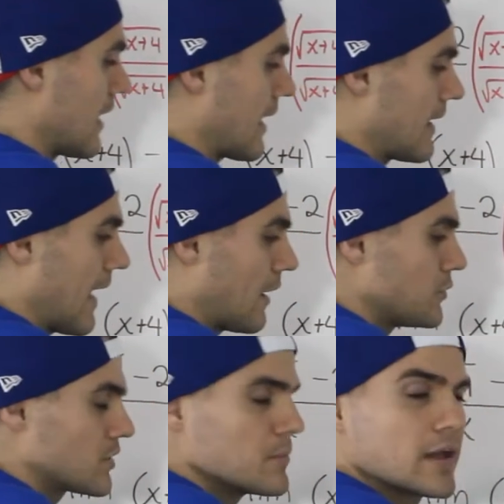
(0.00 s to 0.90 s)
And now
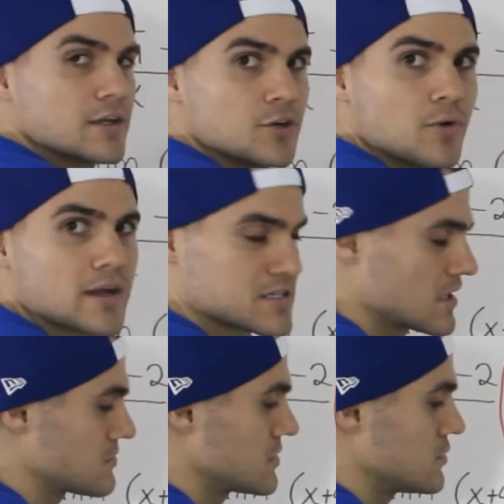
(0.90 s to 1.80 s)
you can make a direct
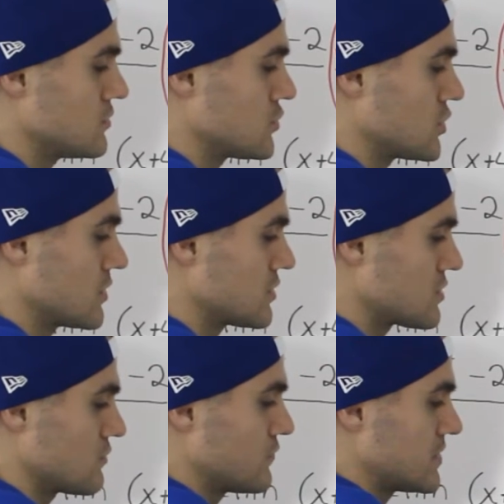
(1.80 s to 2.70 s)
substitution.
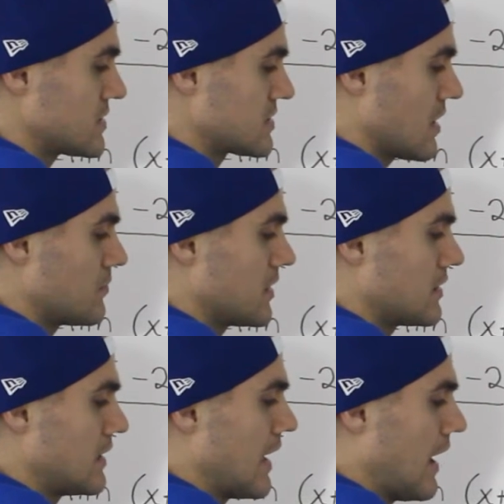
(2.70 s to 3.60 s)
So if we sub
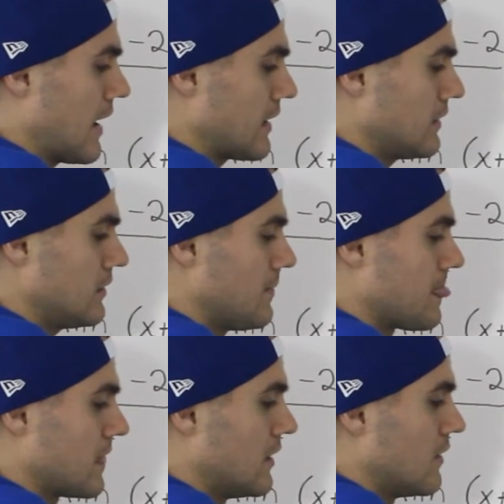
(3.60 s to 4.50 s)
in 9
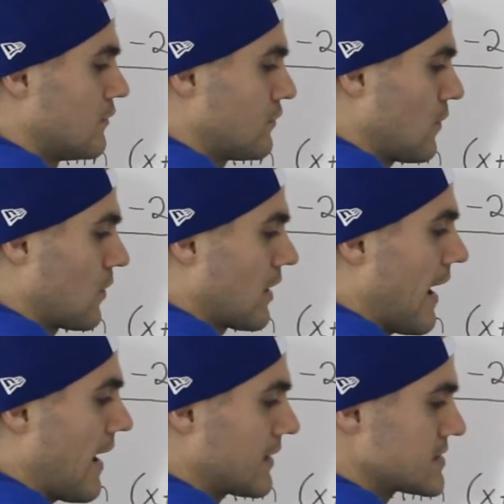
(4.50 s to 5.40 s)
for
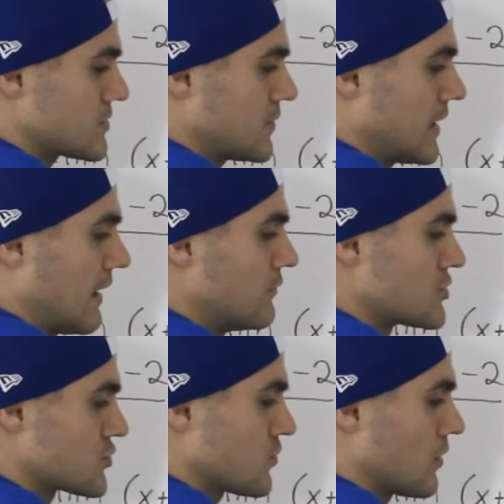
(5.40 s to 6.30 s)
x, we'd have the
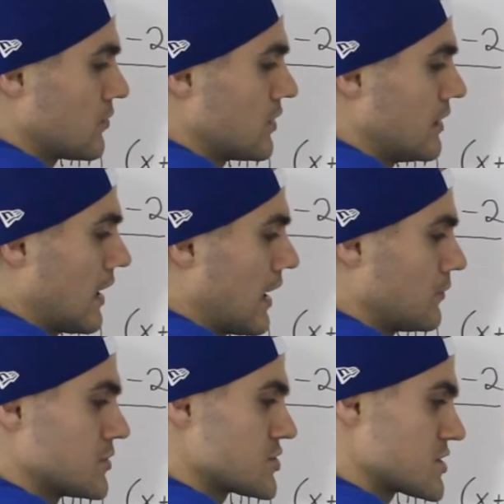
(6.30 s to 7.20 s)
square root of
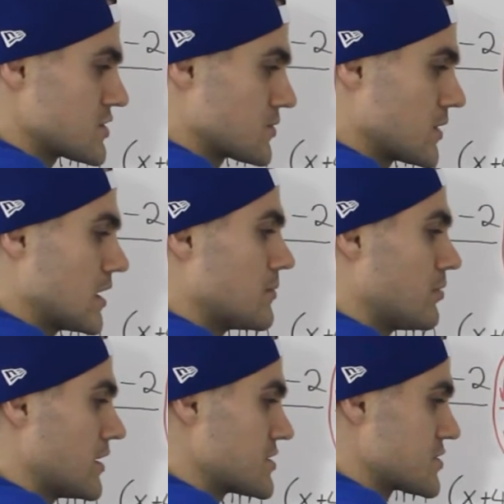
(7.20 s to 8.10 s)
9, which is 3,
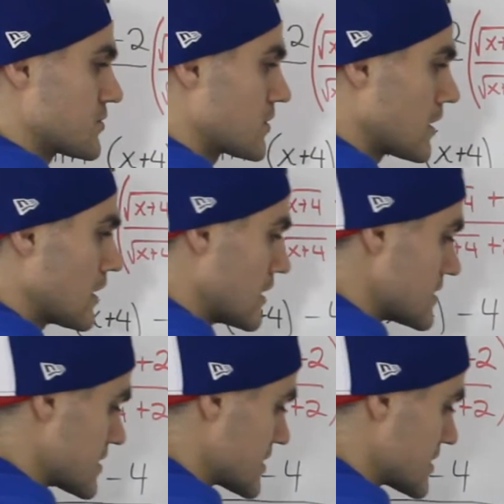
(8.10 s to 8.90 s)
plus 3 is